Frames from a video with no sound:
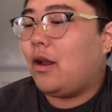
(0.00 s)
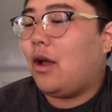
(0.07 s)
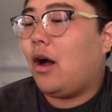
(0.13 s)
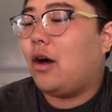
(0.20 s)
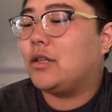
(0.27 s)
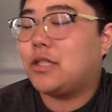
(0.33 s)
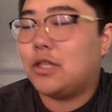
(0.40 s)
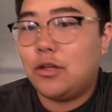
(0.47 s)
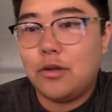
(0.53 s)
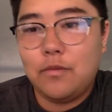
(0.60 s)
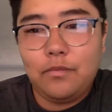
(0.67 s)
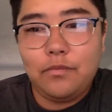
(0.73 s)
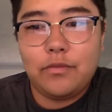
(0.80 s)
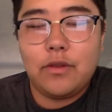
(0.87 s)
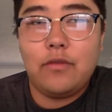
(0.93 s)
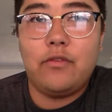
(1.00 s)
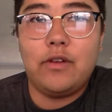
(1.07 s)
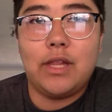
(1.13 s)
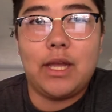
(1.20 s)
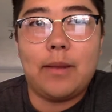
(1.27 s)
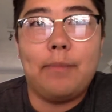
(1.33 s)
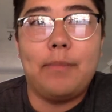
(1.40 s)
also, for
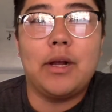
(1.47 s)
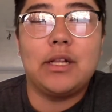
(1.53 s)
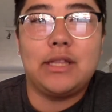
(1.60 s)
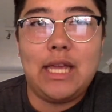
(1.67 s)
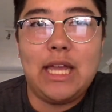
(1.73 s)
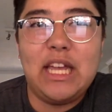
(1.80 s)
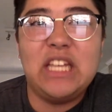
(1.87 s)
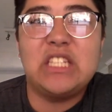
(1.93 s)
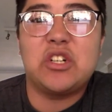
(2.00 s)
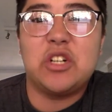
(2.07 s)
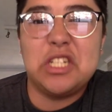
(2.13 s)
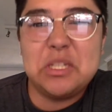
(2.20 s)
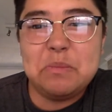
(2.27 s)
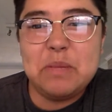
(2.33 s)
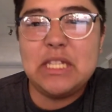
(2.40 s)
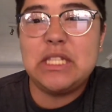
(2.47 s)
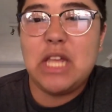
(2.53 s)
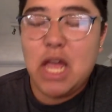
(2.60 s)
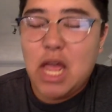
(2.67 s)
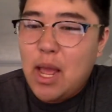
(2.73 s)
like birthdays, Christmas,